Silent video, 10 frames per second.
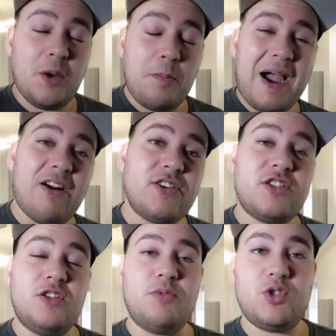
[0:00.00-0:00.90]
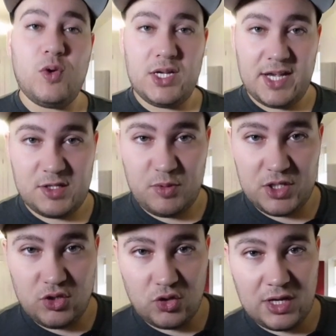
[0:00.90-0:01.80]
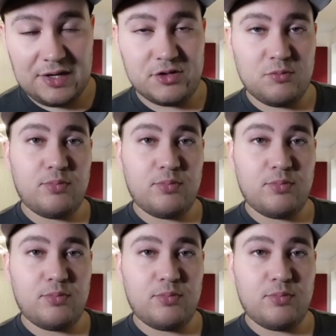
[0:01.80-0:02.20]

comparison between the SB2000